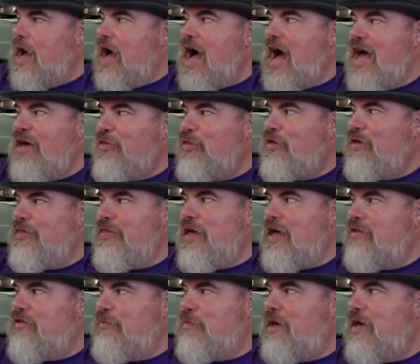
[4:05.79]
I think
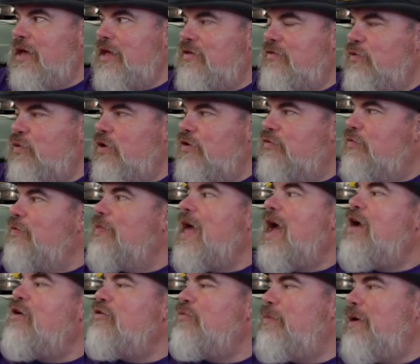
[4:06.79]
that's Piggy's voice. For
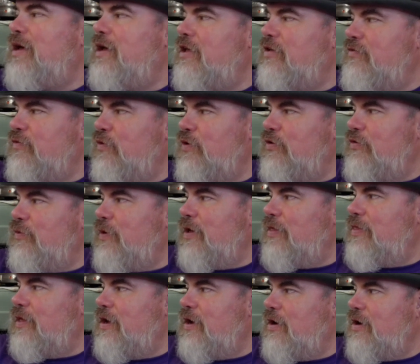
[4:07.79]
there's Piggy's voice
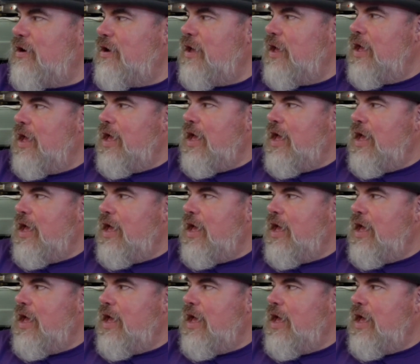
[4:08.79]
right there,